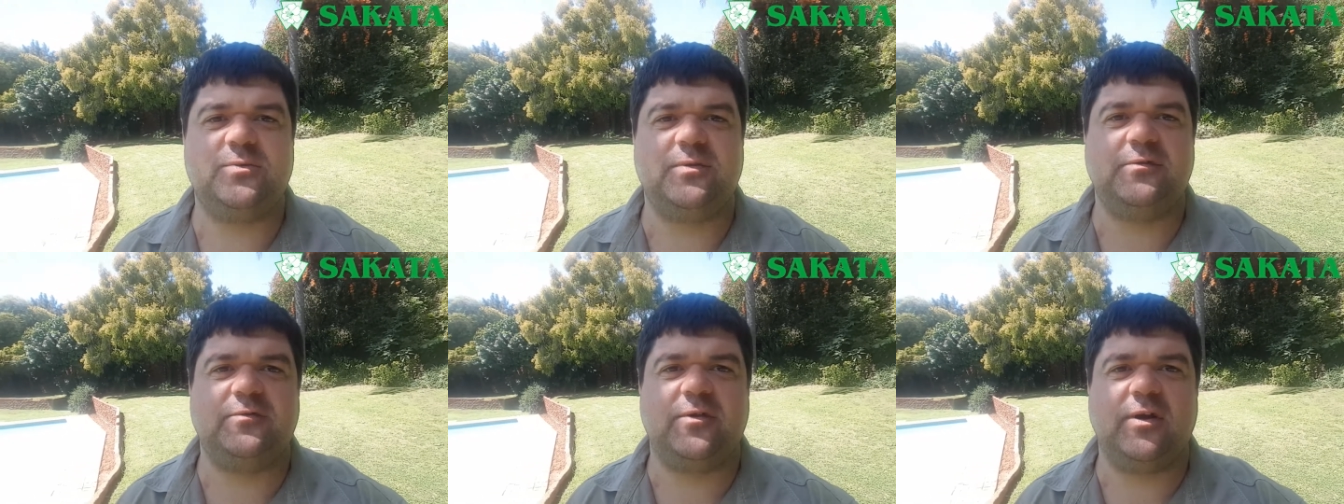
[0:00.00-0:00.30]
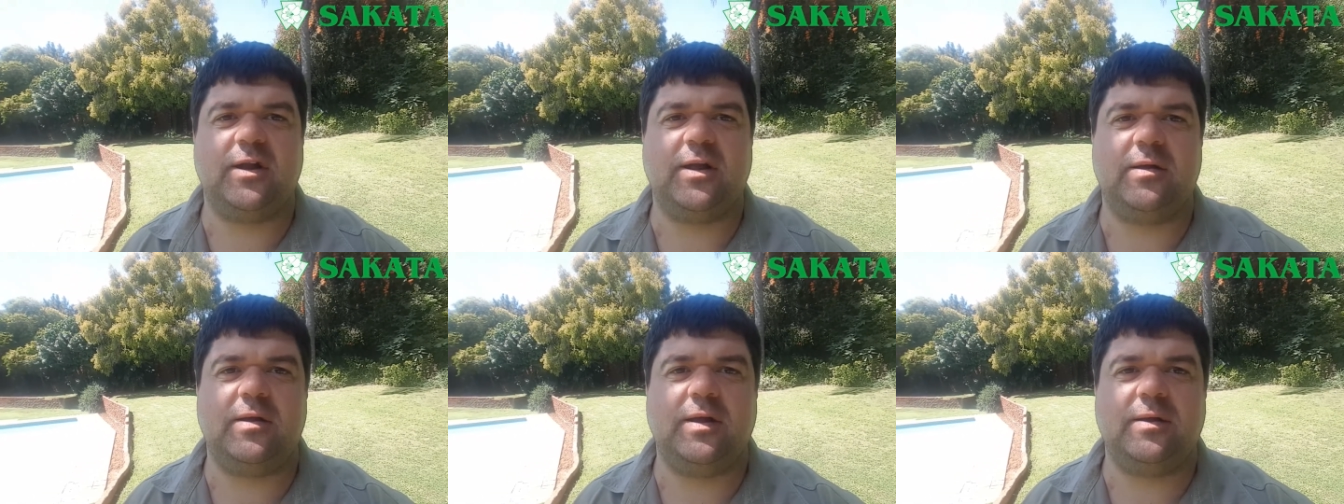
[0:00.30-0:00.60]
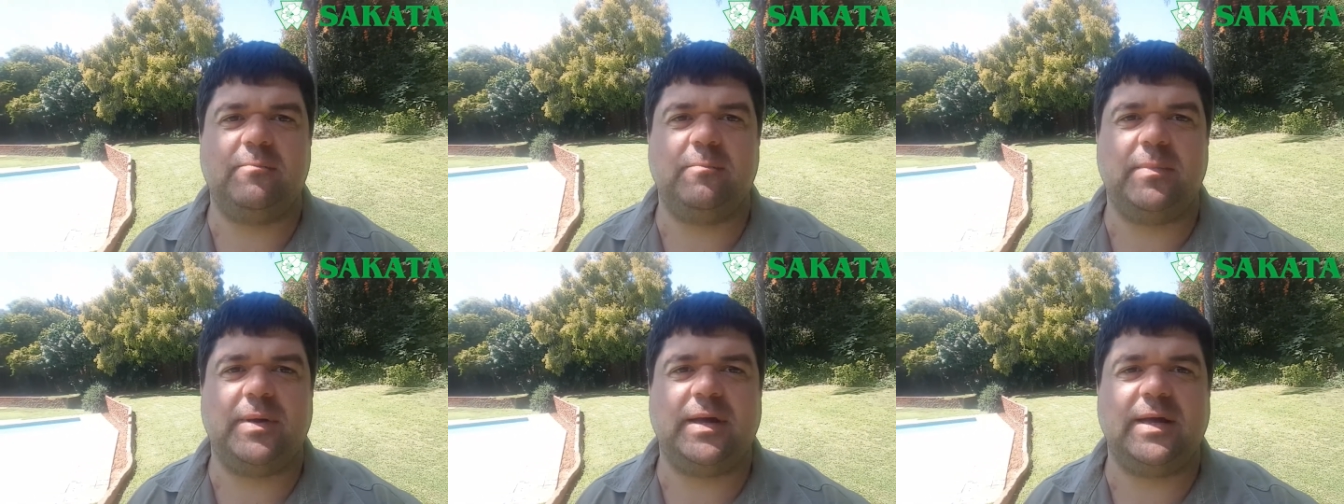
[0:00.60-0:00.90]
We've got
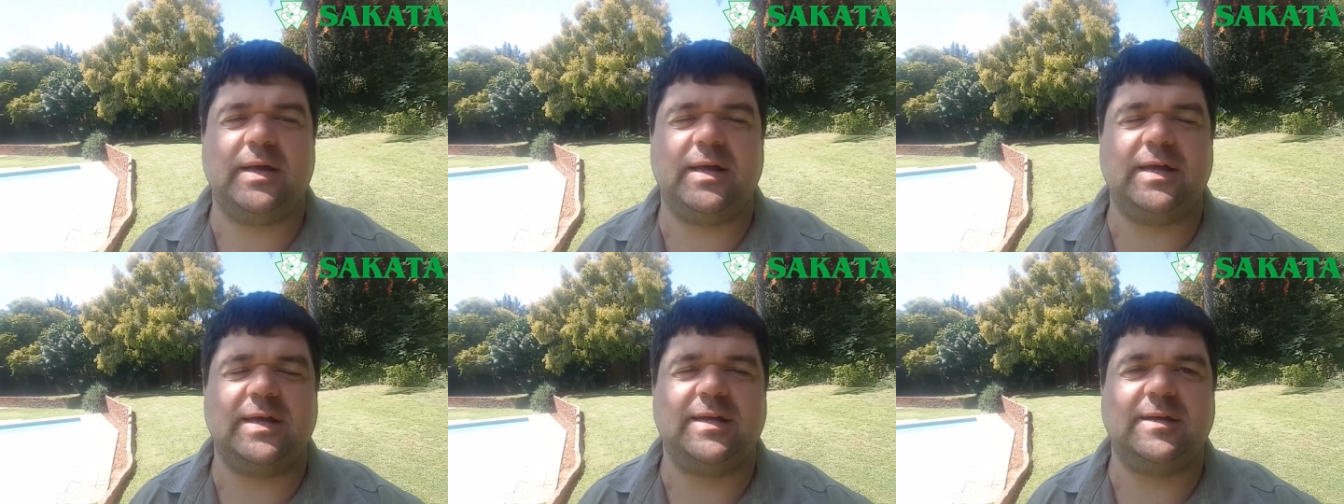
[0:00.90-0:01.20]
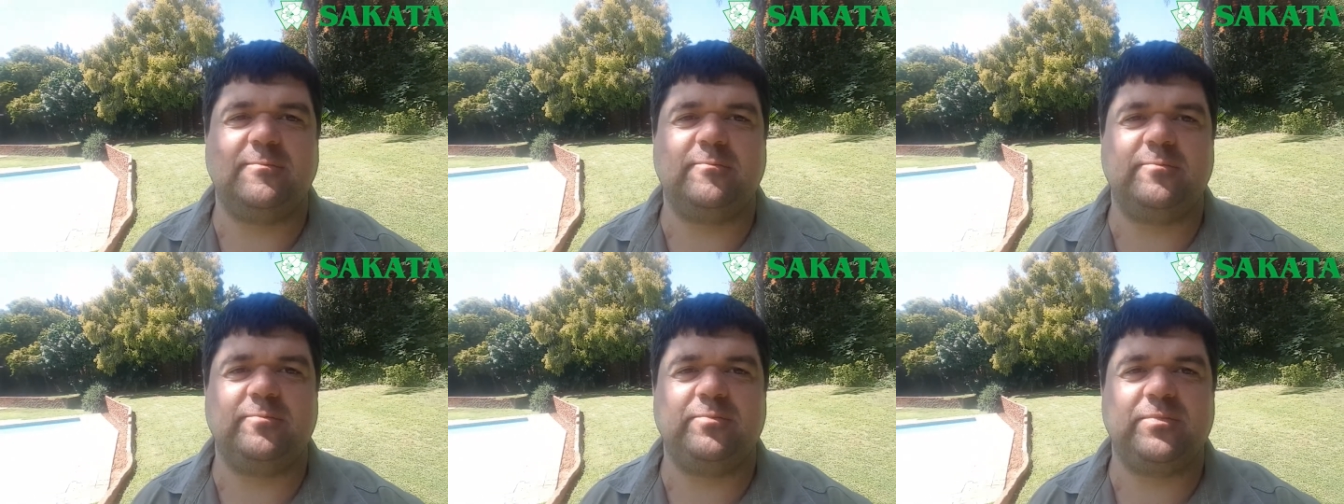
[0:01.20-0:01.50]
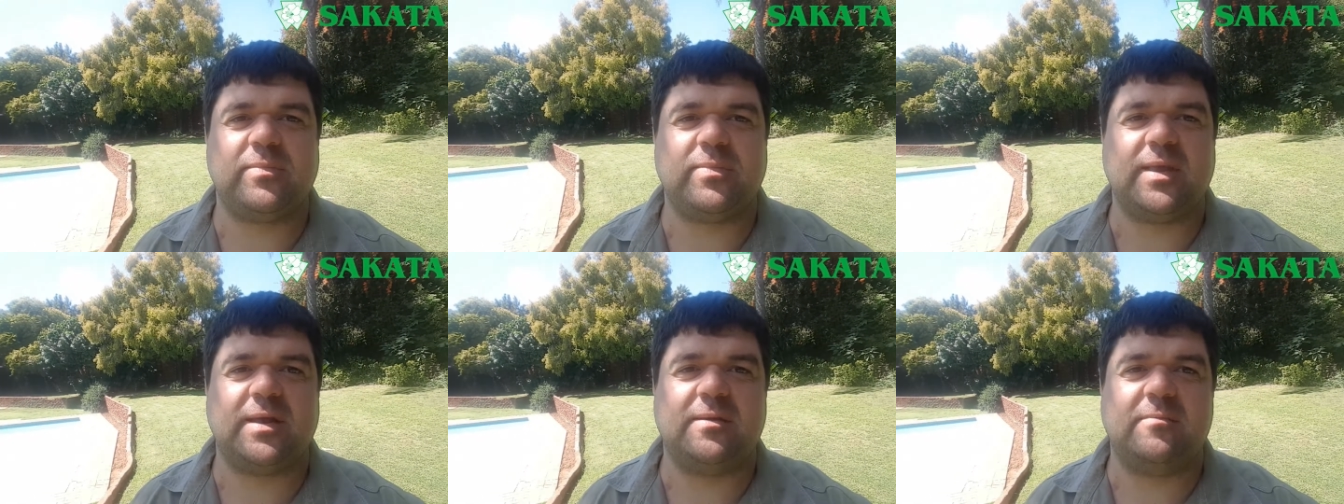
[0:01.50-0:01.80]
a, a, um,
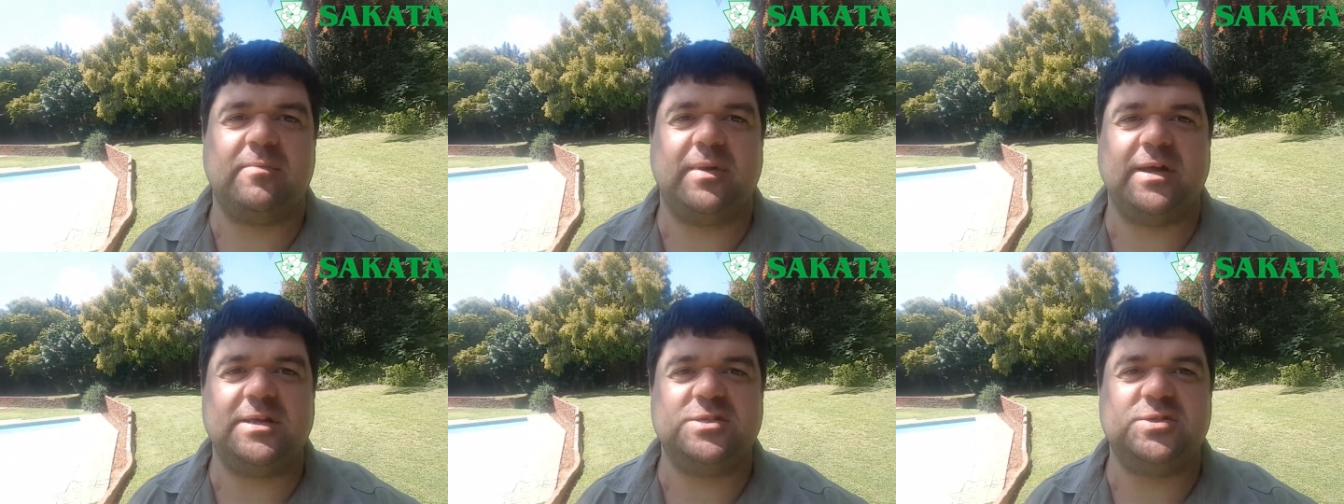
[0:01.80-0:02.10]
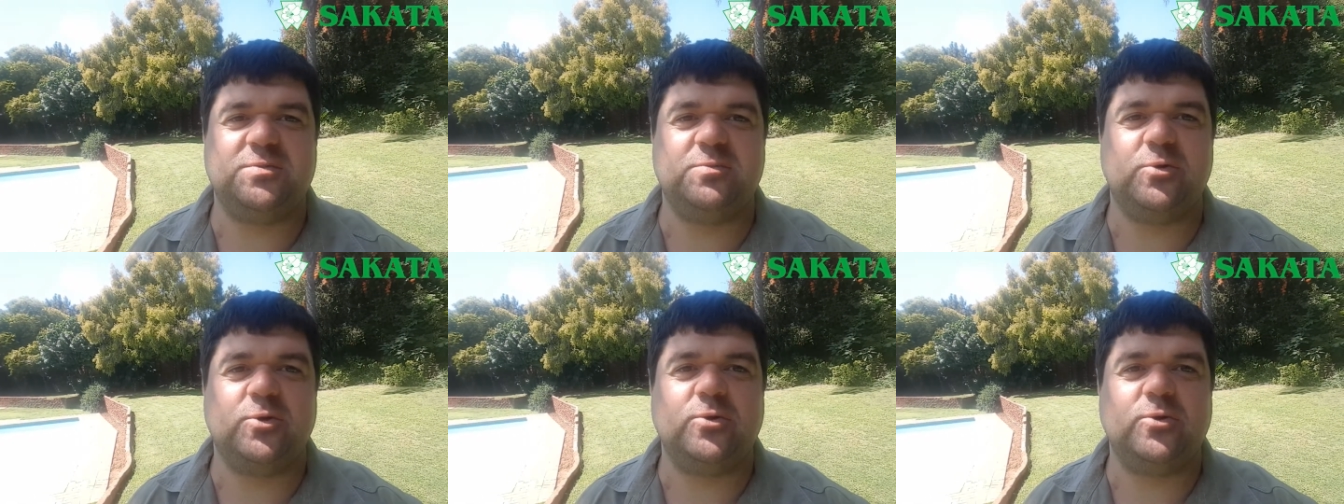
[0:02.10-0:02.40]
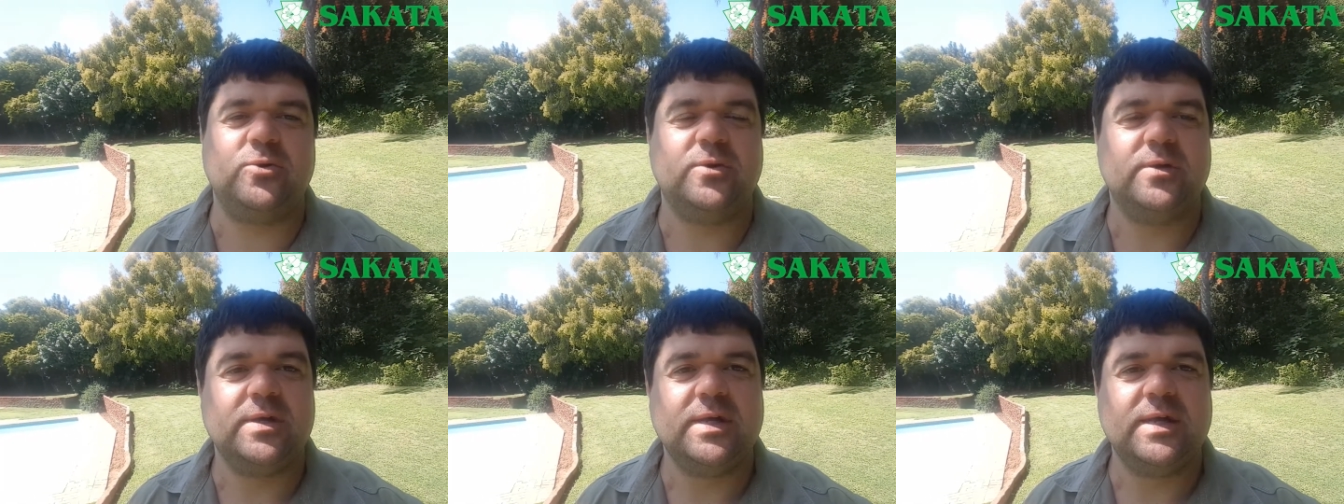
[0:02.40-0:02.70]
a bunch more,